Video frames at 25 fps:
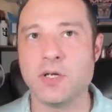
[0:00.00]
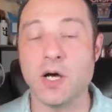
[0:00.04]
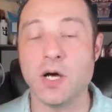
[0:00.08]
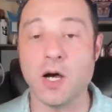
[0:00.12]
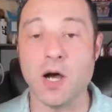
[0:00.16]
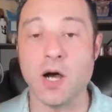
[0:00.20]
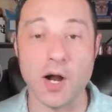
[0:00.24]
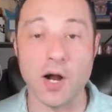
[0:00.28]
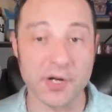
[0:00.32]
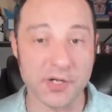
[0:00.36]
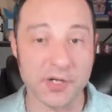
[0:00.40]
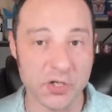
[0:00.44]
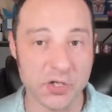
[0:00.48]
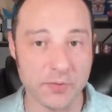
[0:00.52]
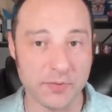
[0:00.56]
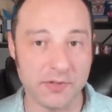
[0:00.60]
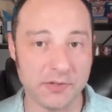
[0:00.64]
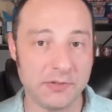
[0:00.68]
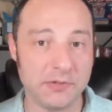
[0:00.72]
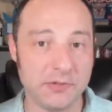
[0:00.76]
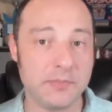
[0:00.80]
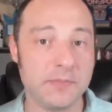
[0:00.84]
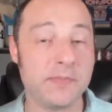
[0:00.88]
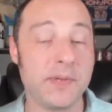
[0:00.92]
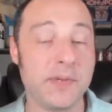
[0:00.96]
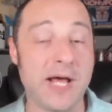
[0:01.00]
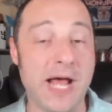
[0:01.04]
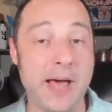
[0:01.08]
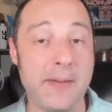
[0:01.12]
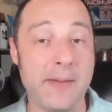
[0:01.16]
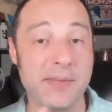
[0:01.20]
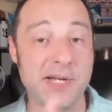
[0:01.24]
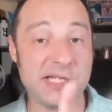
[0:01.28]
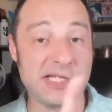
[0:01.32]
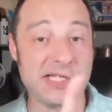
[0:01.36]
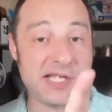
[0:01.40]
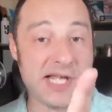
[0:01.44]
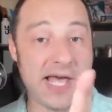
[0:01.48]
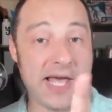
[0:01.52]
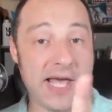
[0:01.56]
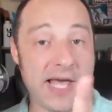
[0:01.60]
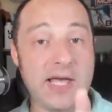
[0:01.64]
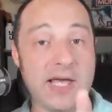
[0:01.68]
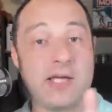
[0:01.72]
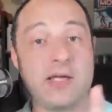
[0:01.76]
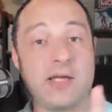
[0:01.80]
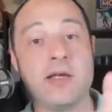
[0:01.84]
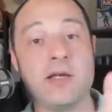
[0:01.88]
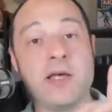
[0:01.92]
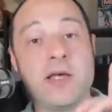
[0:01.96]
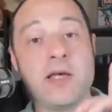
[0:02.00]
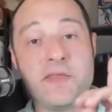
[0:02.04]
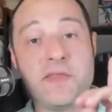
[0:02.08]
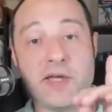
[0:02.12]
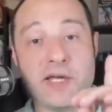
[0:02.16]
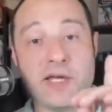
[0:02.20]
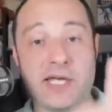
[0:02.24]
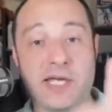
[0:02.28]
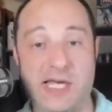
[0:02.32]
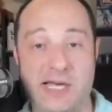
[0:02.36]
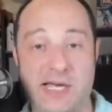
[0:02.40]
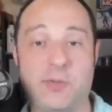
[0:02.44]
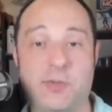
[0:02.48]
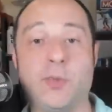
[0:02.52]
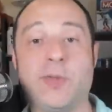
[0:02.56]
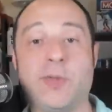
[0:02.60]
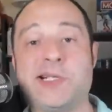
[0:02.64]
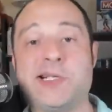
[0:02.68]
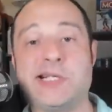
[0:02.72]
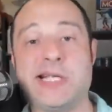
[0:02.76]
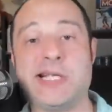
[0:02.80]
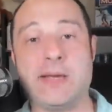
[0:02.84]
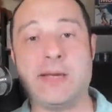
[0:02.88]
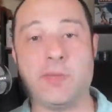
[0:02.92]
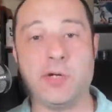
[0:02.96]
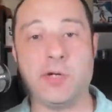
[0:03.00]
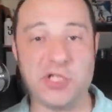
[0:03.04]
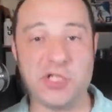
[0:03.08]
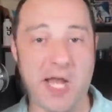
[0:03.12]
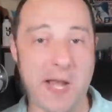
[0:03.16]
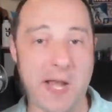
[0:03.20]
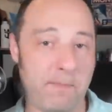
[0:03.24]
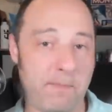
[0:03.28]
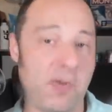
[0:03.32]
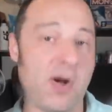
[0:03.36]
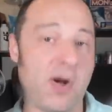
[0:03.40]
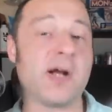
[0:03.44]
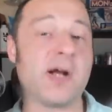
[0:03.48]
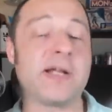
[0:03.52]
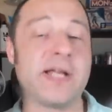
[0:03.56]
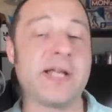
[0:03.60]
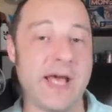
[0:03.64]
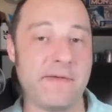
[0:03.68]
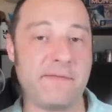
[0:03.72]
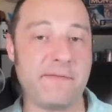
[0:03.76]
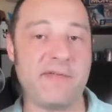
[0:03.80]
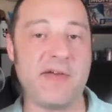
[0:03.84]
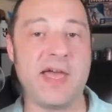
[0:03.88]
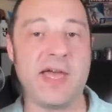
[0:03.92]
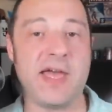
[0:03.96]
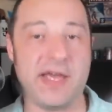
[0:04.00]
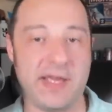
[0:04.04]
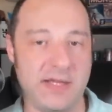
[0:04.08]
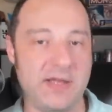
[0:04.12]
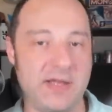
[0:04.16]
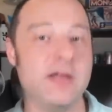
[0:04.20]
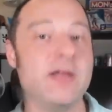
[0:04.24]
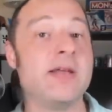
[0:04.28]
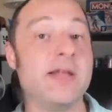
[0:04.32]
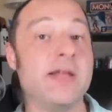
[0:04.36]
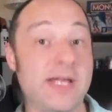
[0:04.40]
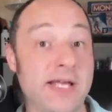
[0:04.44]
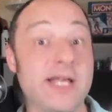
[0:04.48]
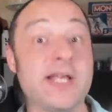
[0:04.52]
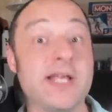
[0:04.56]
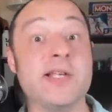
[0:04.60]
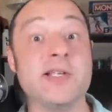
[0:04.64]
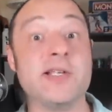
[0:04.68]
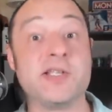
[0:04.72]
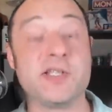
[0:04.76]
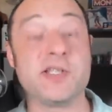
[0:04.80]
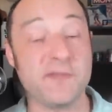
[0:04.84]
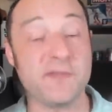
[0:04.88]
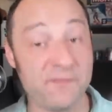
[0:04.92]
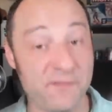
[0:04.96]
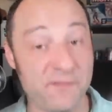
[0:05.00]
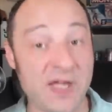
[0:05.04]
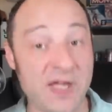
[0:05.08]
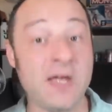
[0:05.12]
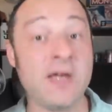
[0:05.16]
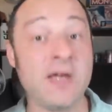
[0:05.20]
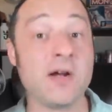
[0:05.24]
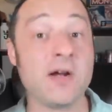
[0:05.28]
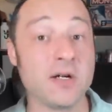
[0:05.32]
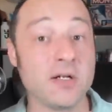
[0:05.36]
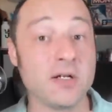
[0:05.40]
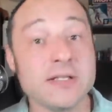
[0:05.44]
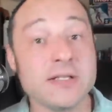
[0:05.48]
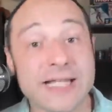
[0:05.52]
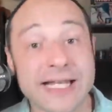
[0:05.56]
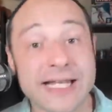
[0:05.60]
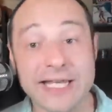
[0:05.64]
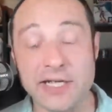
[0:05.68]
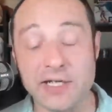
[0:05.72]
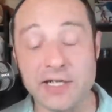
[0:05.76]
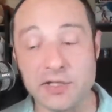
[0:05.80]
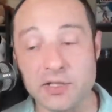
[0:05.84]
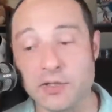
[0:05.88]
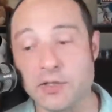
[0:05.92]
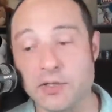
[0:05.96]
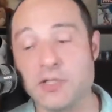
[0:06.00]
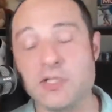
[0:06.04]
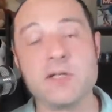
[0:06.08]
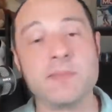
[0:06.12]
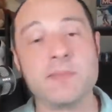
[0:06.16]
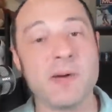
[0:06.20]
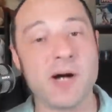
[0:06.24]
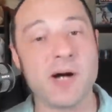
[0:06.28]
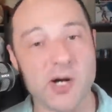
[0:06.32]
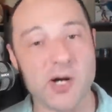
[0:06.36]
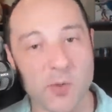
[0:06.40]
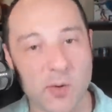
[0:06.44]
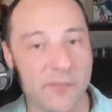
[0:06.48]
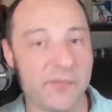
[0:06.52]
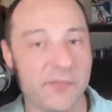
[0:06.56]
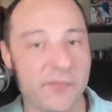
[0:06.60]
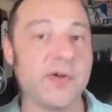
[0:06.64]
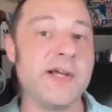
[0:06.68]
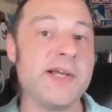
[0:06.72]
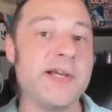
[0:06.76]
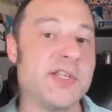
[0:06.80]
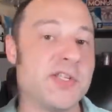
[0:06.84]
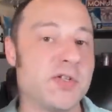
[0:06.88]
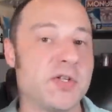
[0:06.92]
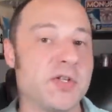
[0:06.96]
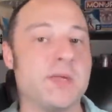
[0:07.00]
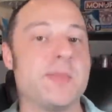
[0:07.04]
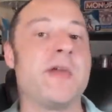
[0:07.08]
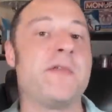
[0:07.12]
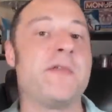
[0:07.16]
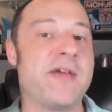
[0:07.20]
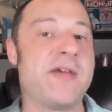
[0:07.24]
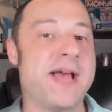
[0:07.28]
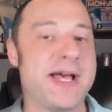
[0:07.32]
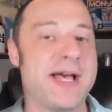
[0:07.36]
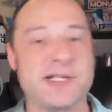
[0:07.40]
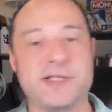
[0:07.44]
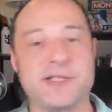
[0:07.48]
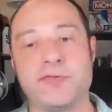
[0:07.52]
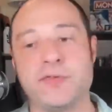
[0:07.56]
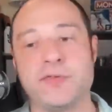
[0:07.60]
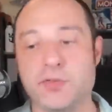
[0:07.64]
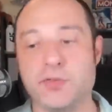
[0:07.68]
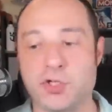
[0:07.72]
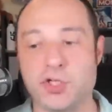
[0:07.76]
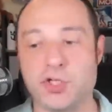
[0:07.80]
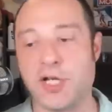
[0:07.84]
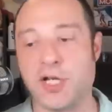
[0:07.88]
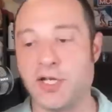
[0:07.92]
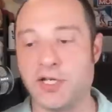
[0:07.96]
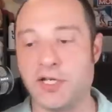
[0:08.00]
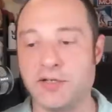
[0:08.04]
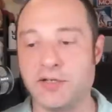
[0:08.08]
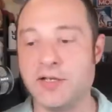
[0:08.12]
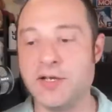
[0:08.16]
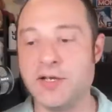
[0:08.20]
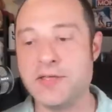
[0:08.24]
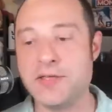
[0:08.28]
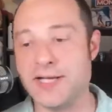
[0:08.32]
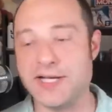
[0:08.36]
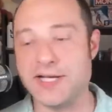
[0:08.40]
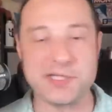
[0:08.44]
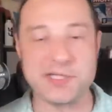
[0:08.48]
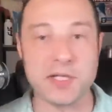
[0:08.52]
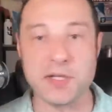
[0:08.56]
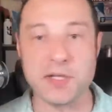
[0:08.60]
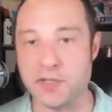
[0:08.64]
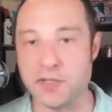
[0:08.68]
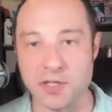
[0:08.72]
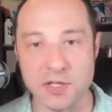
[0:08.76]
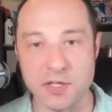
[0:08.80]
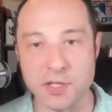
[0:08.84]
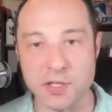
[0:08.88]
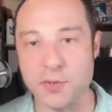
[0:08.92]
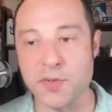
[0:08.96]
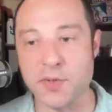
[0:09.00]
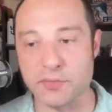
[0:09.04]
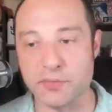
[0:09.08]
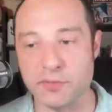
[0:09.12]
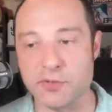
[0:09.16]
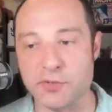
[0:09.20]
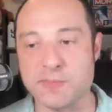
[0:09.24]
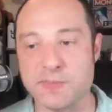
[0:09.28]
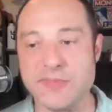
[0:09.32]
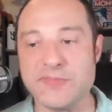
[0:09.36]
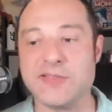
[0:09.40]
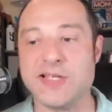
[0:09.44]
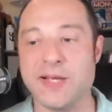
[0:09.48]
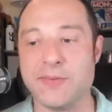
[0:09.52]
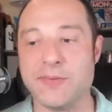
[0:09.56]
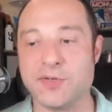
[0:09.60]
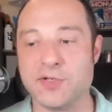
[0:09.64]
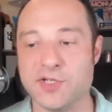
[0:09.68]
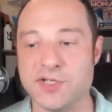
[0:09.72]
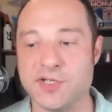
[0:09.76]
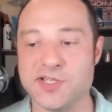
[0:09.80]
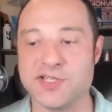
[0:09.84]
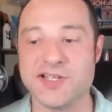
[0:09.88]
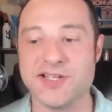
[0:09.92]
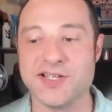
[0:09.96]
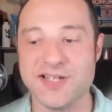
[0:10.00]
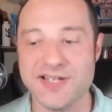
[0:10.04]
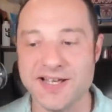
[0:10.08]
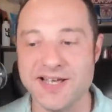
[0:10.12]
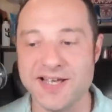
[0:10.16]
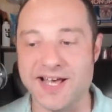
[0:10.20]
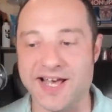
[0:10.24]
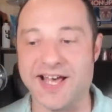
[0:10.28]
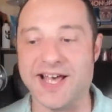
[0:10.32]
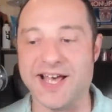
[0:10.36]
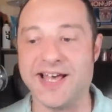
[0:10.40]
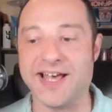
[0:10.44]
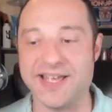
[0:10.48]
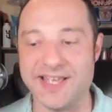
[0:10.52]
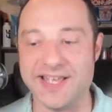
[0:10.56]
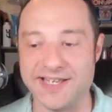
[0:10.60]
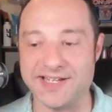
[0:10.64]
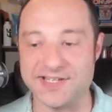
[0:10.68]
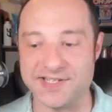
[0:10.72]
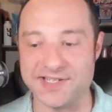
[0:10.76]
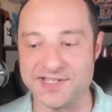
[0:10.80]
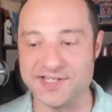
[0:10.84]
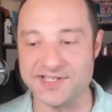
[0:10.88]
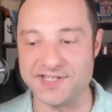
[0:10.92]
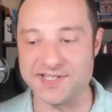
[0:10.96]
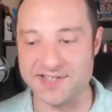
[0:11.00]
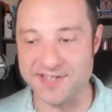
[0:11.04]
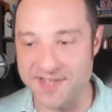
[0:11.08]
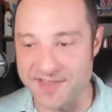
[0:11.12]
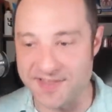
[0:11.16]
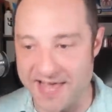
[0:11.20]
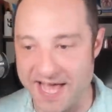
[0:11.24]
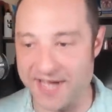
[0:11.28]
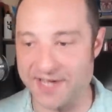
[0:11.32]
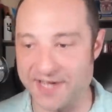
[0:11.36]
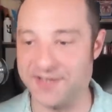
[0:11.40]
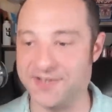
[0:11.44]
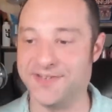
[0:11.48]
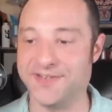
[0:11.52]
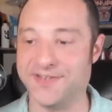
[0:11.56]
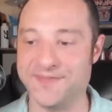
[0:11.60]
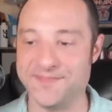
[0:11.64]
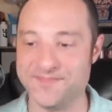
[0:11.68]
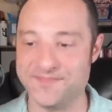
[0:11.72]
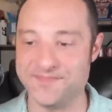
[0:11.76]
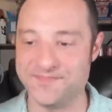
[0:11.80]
Arguable, but I'm going to say the Kummelweck sandwich at Park Cafe is finger licking good, to borrow a phrase from a fast food chain that has nothing to do with roast beef sandwiches. Uh, it is that good.